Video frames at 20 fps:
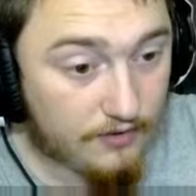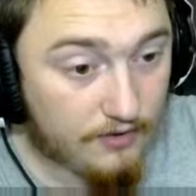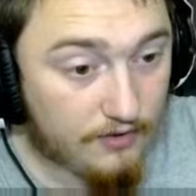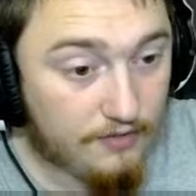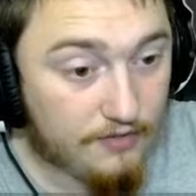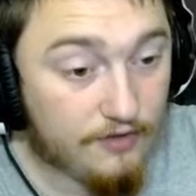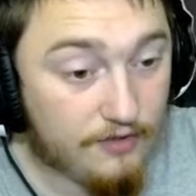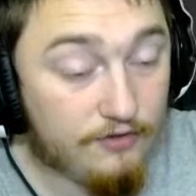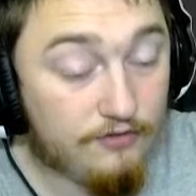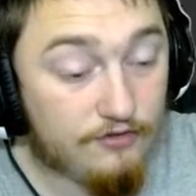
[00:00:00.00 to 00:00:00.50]

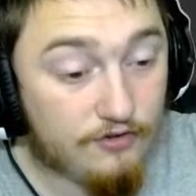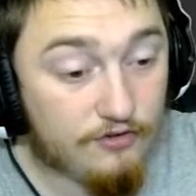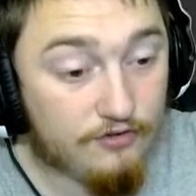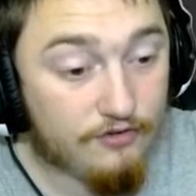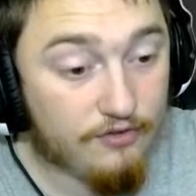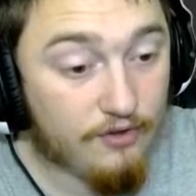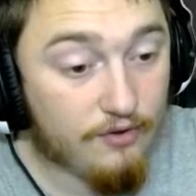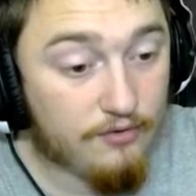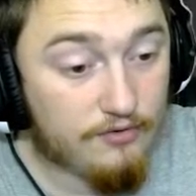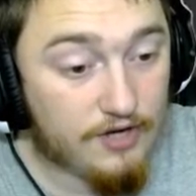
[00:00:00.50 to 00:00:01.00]
This just
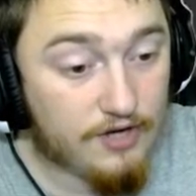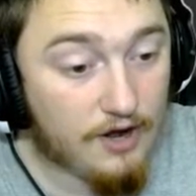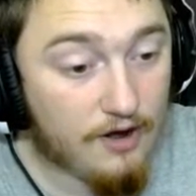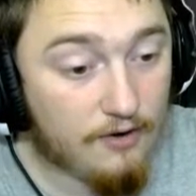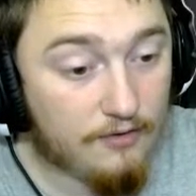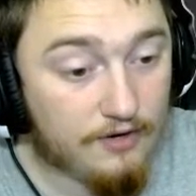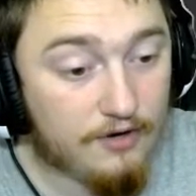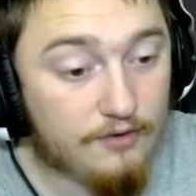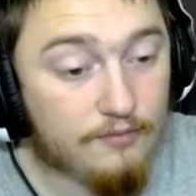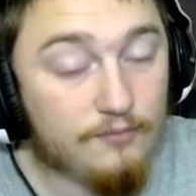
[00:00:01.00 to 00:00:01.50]
slowed
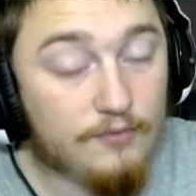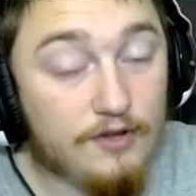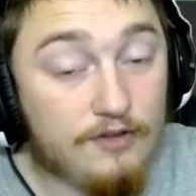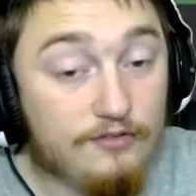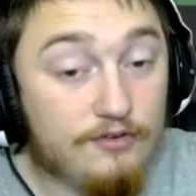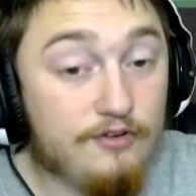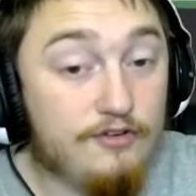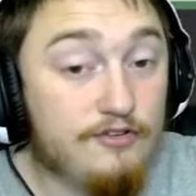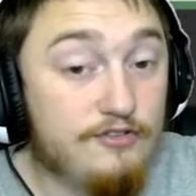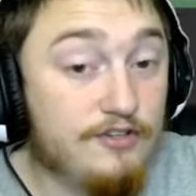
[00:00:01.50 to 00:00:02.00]
down, and
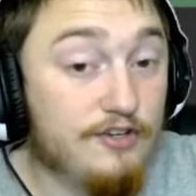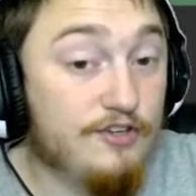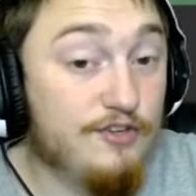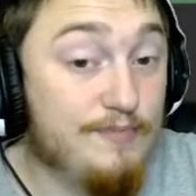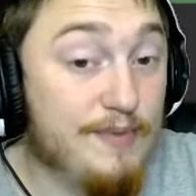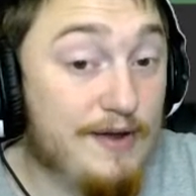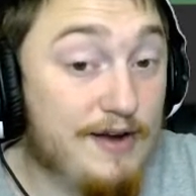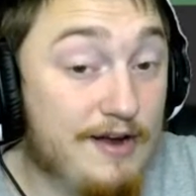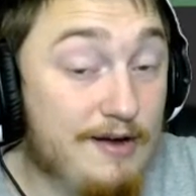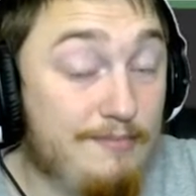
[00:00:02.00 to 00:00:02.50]
research just
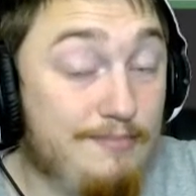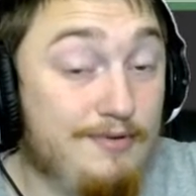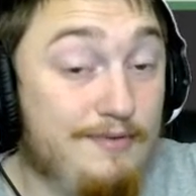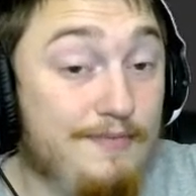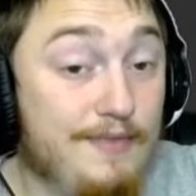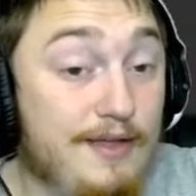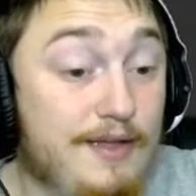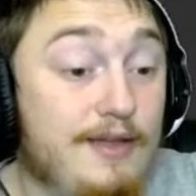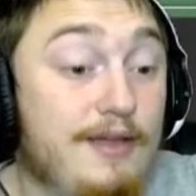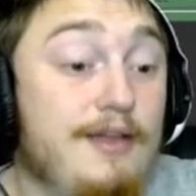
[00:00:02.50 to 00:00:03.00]
sped up.
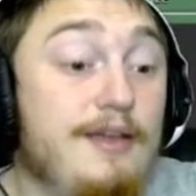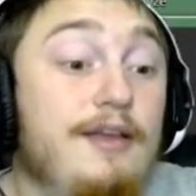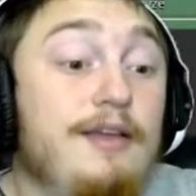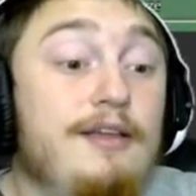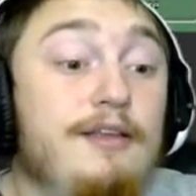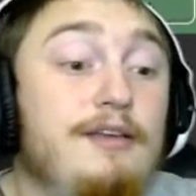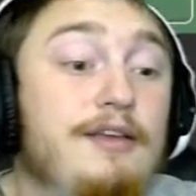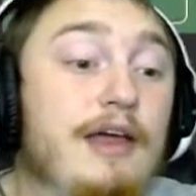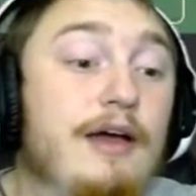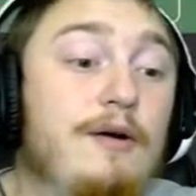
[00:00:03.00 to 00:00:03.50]

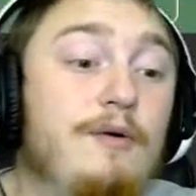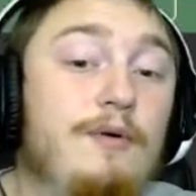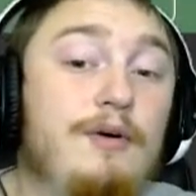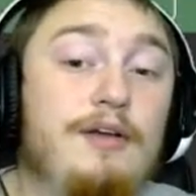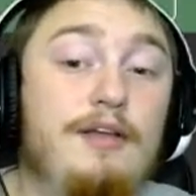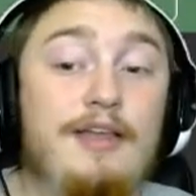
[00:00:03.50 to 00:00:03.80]
Now,